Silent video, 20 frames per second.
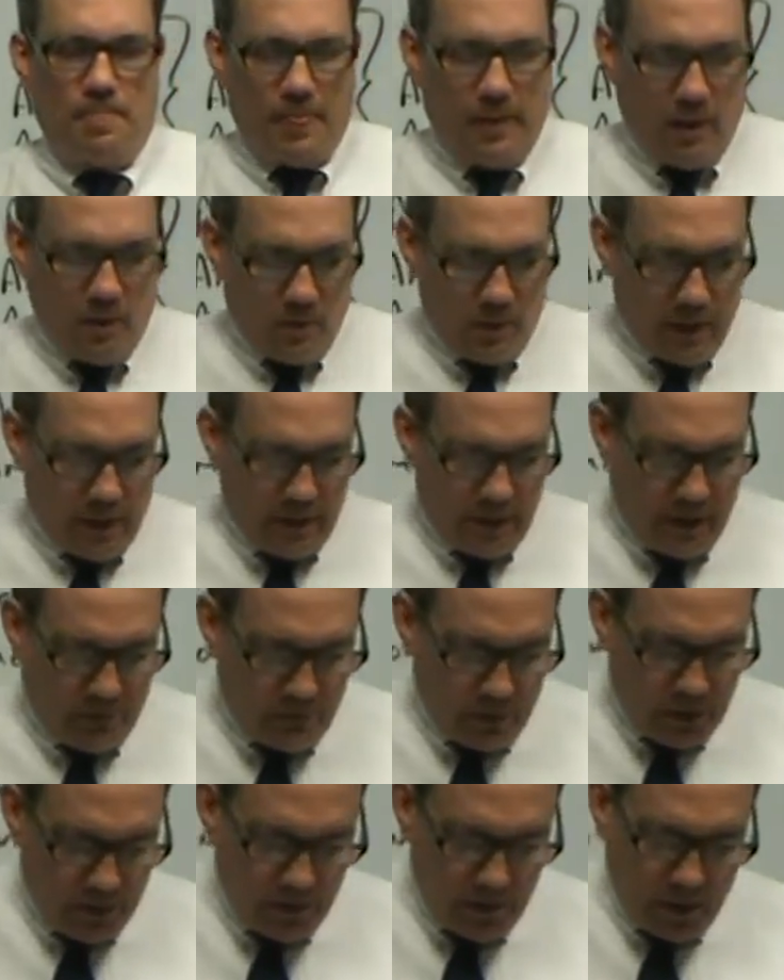All right, and
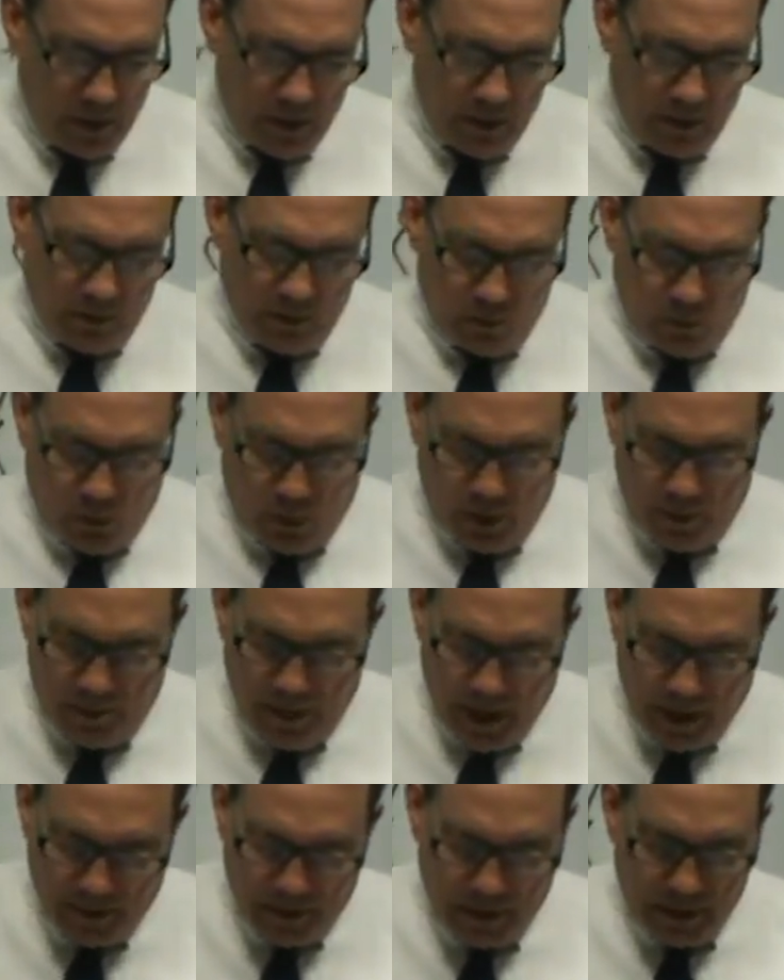then what
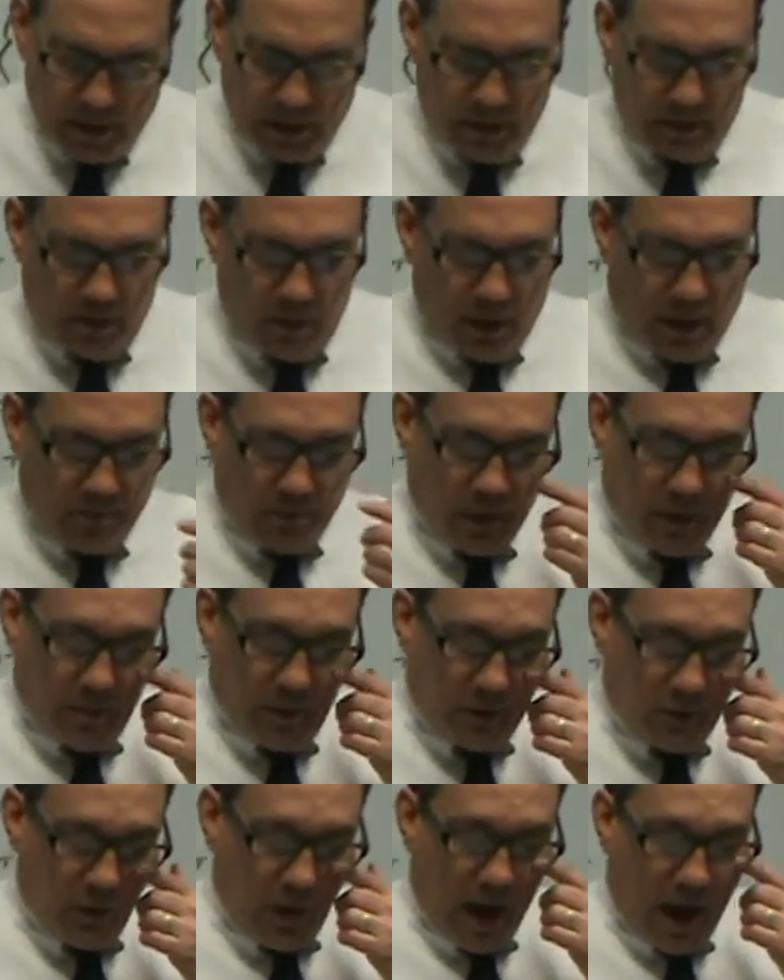about I'm going to be
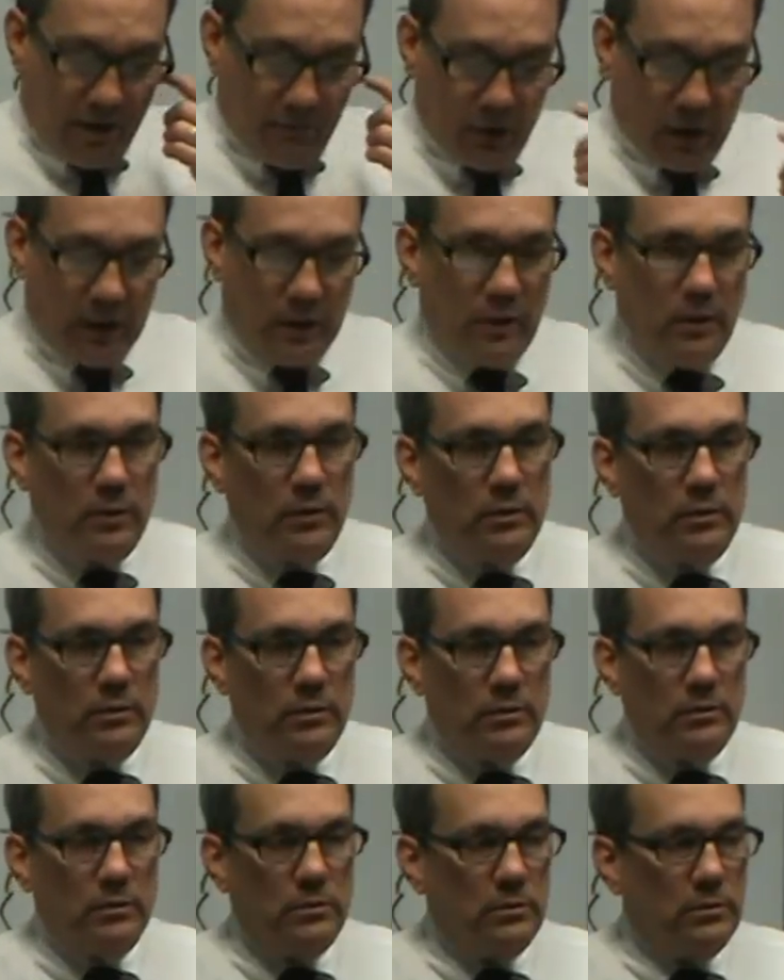traveling?
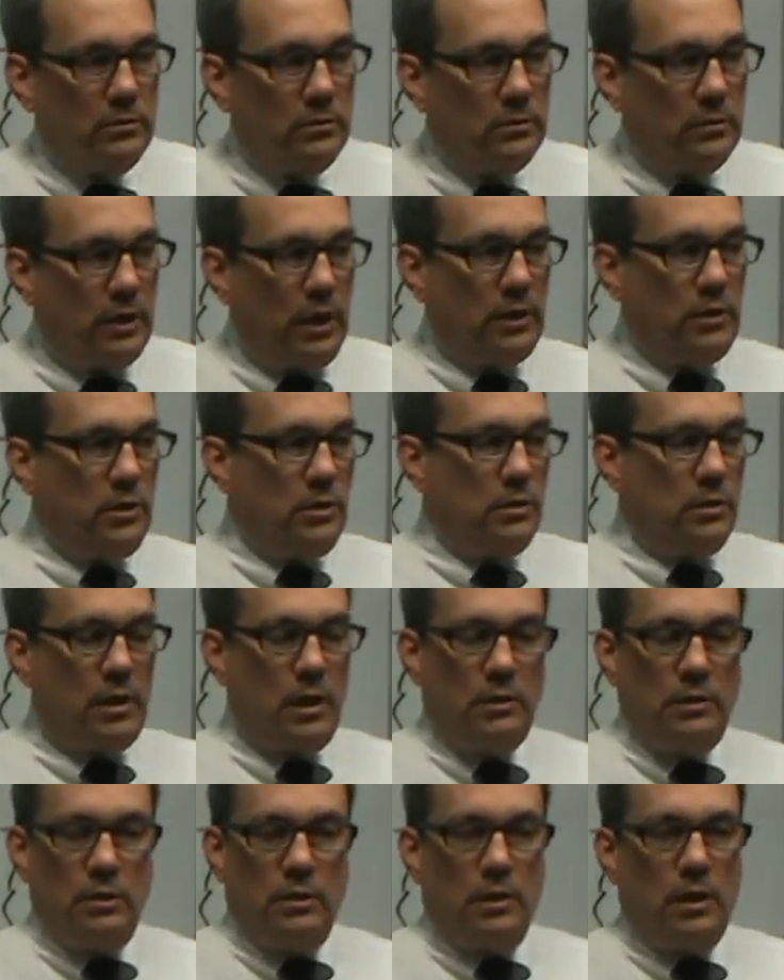Can
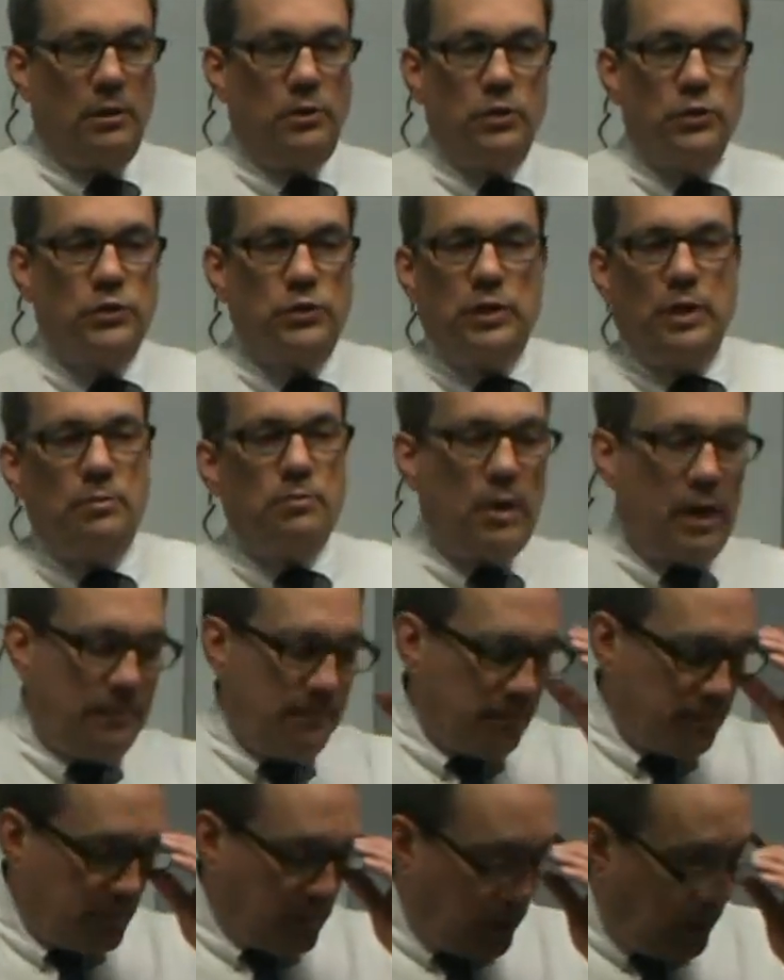you send my?
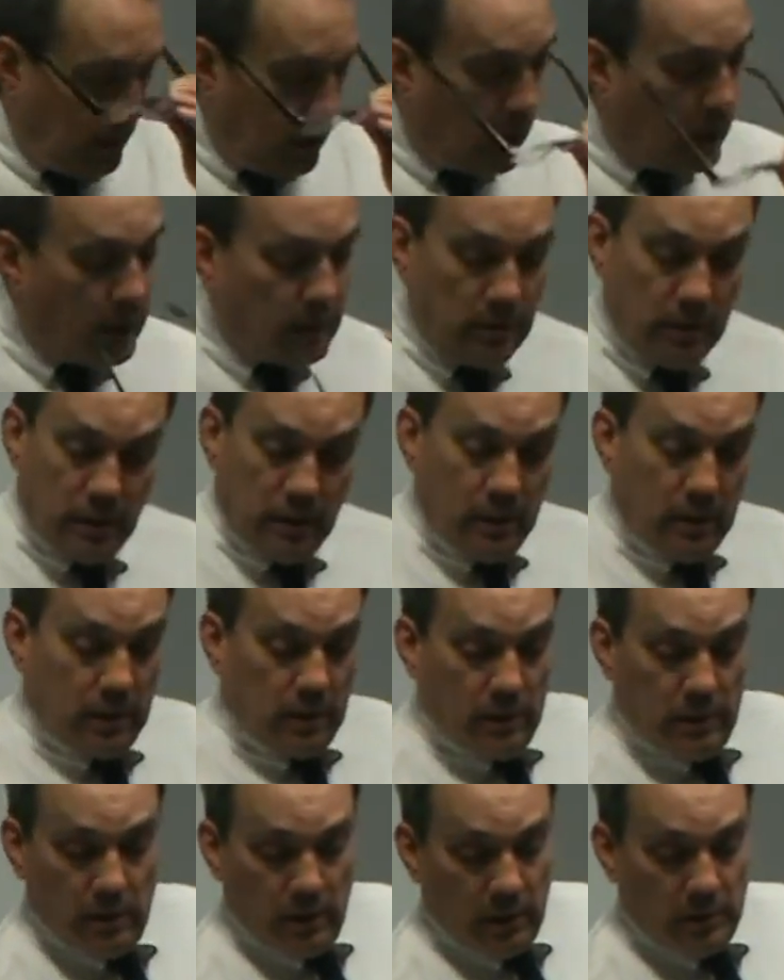Yeah,
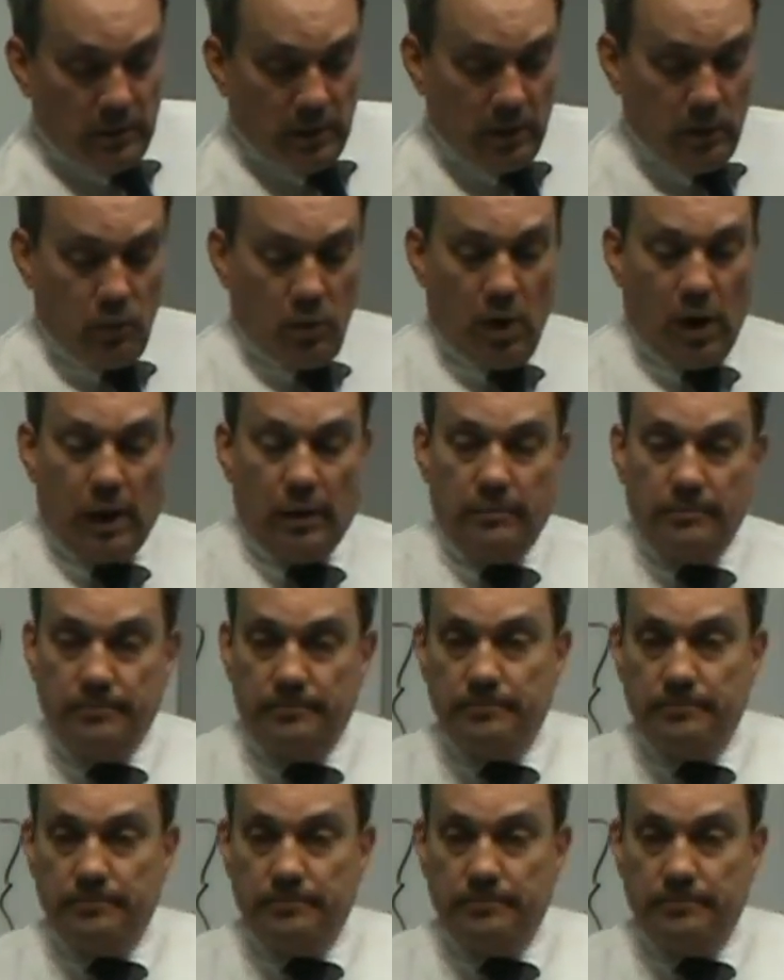I tell you what.